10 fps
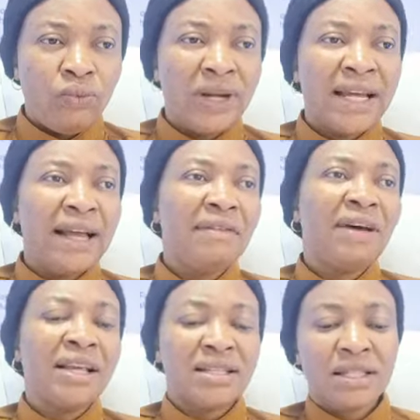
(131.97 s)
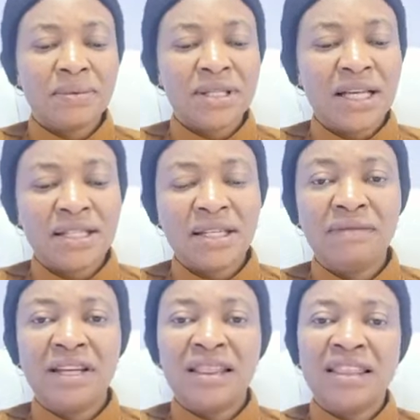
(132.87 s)
Whenever it seems as
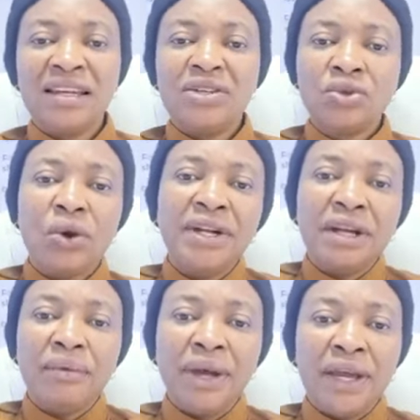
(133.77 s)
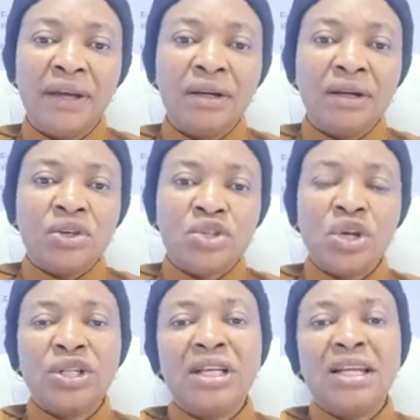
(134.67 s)
if the thing is going away,
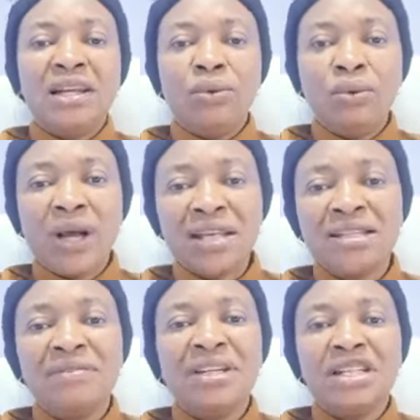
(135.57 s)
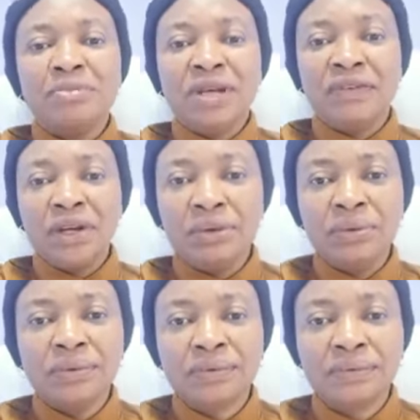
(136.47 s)
suddenly it looks as if it is being
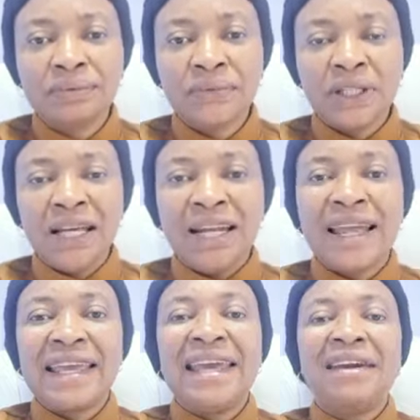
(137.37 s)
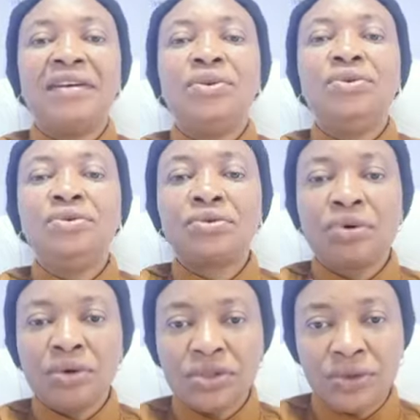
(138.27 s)
renewed. Like a renewed
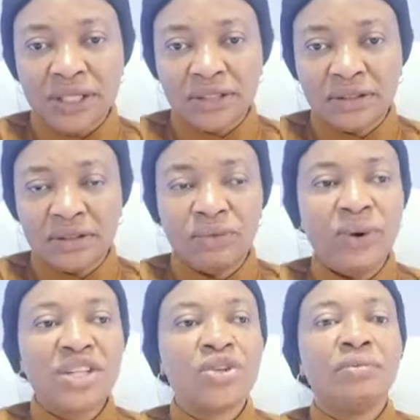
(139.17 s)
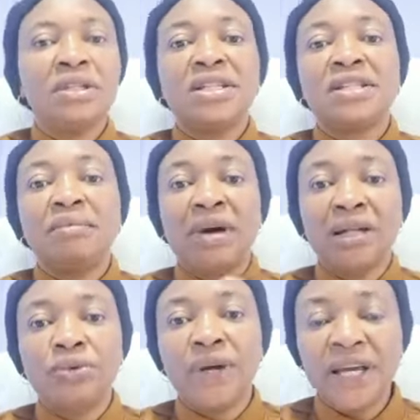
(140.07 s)
contract. When something is
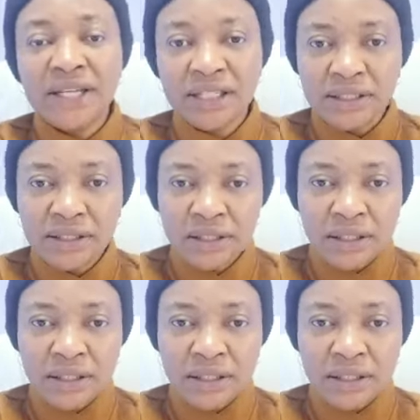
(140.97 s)
about to end,